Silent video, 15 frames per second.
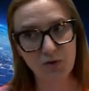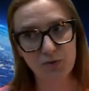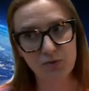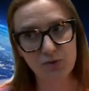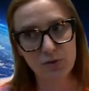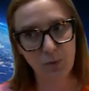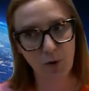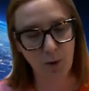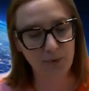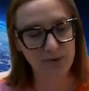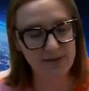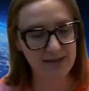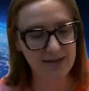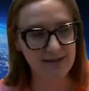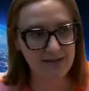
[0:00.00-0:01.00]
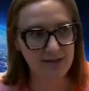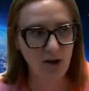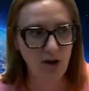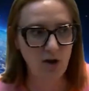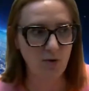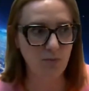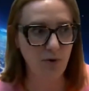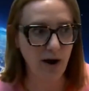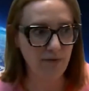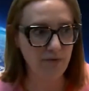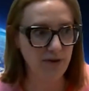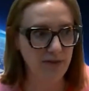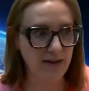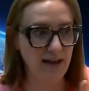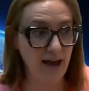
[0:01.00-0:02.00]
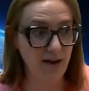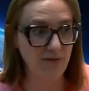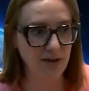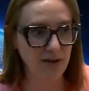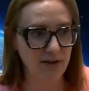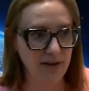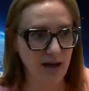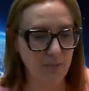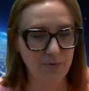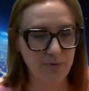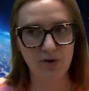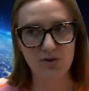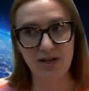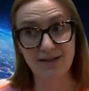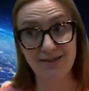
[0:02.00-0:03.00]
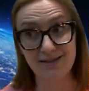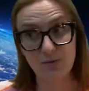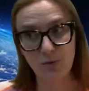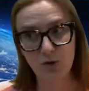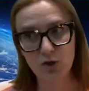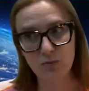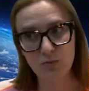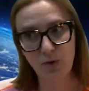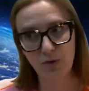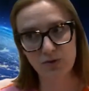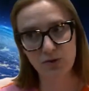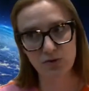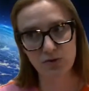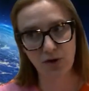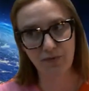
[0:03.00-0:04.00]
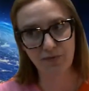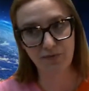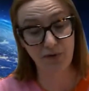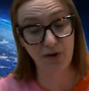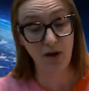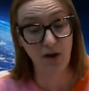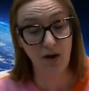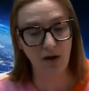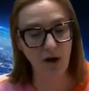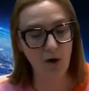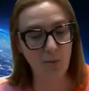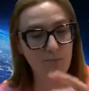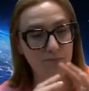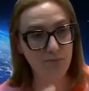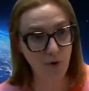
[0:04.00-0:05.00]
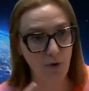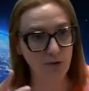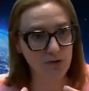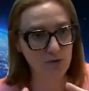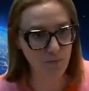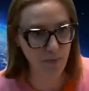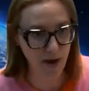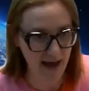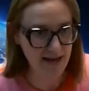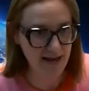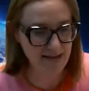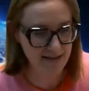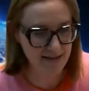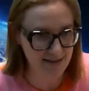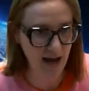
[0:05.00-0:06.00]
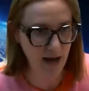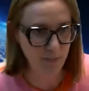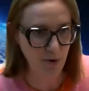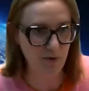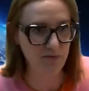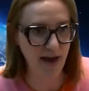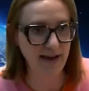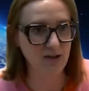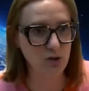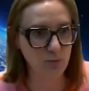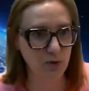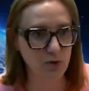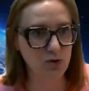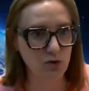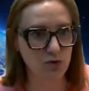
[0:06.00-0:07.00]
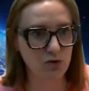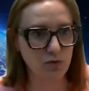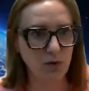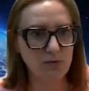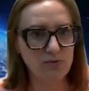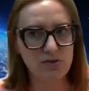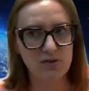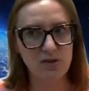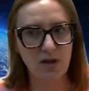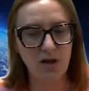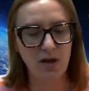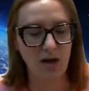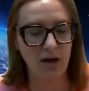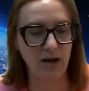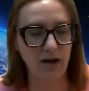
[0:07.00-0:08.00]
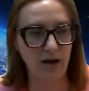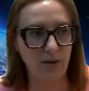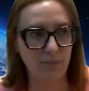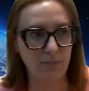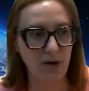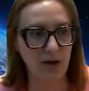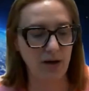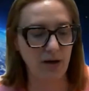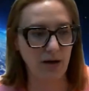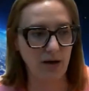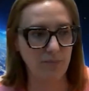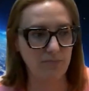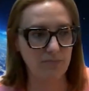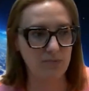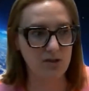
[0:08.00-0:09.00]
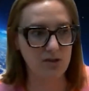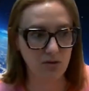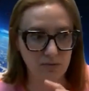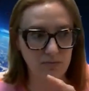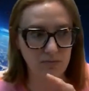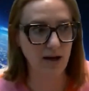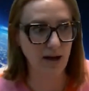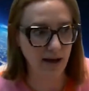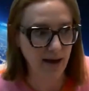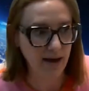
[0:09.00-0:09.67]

use purposes, rather than having an approach that is much more sort of broad-based type of export controls. So